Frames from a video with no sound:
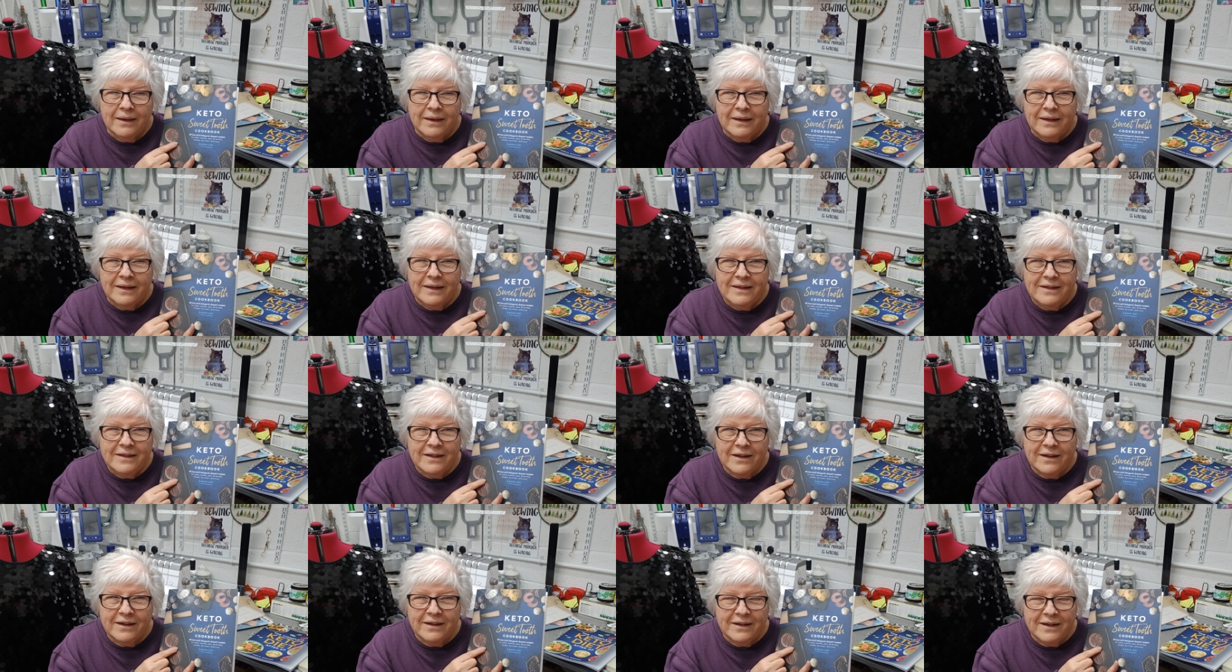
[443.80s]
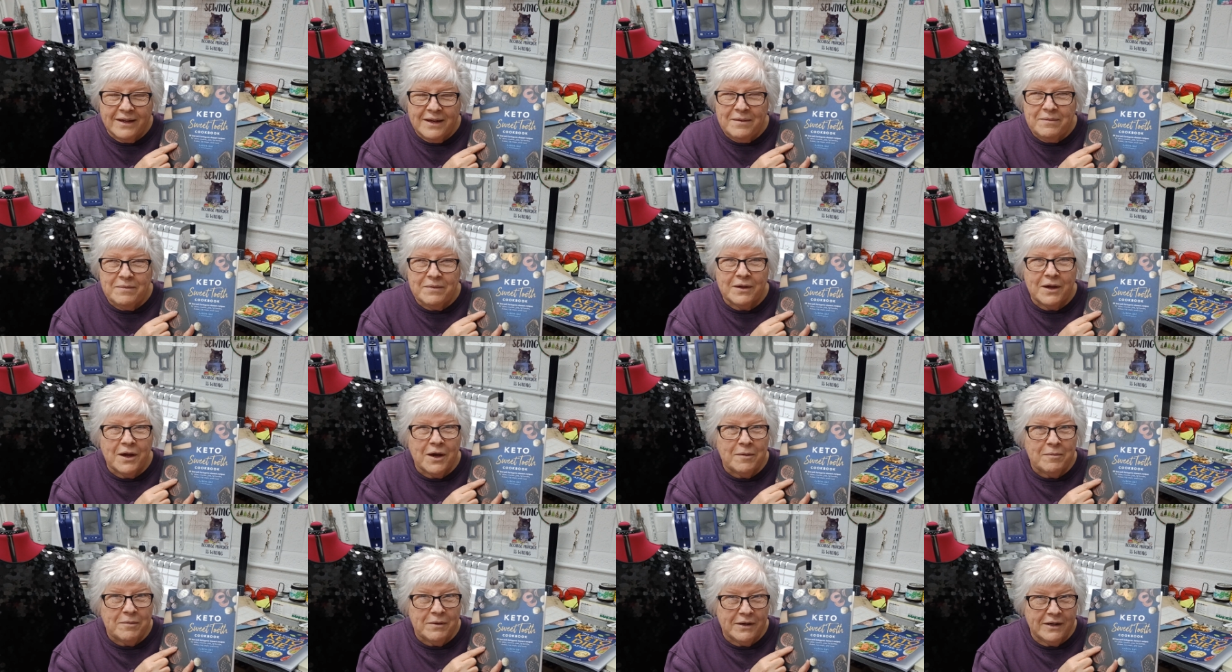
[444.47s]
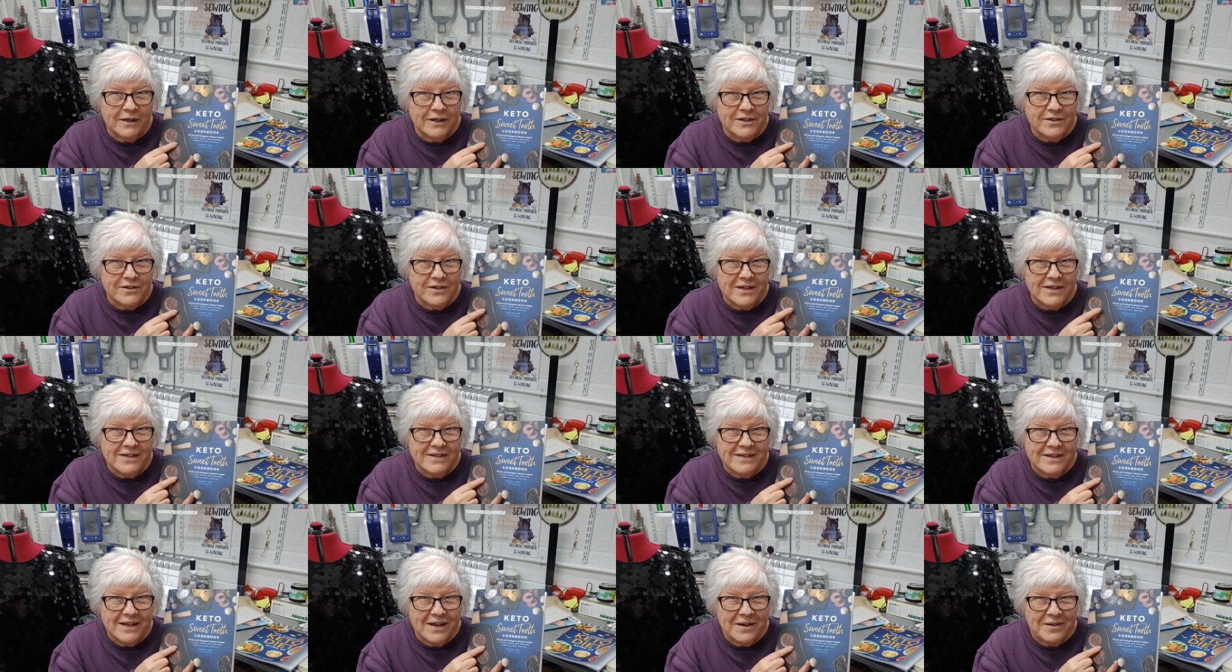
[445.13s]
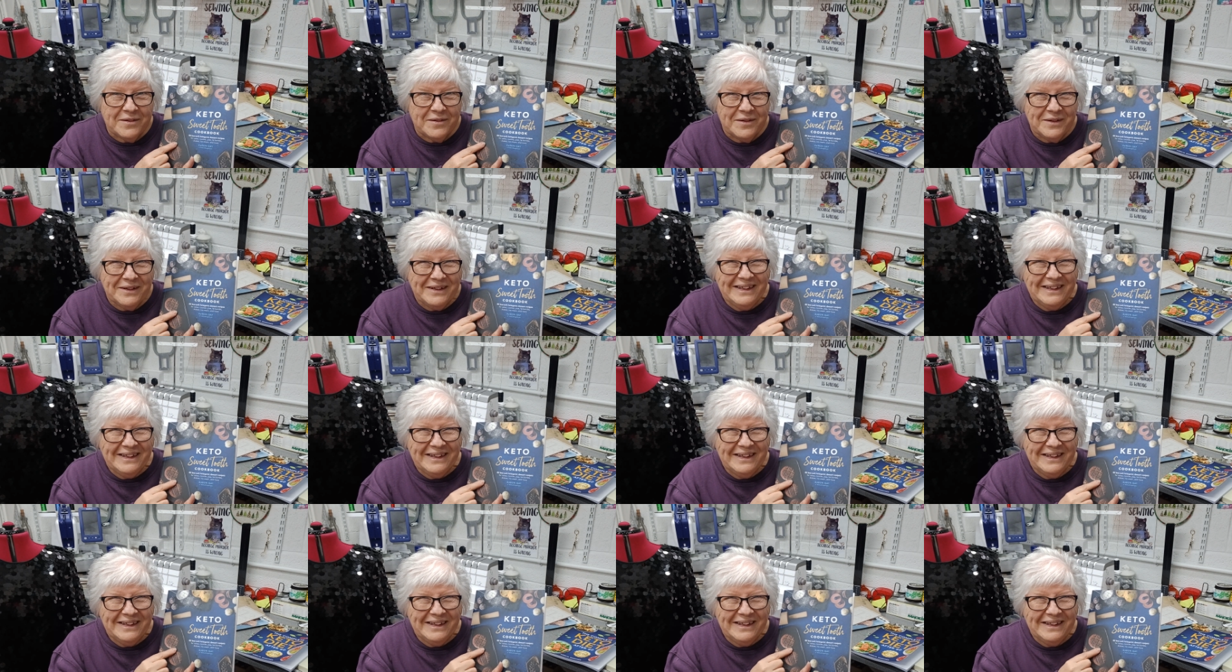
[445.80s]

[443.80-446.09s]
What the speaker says: at least I can keep the carbohydrates down.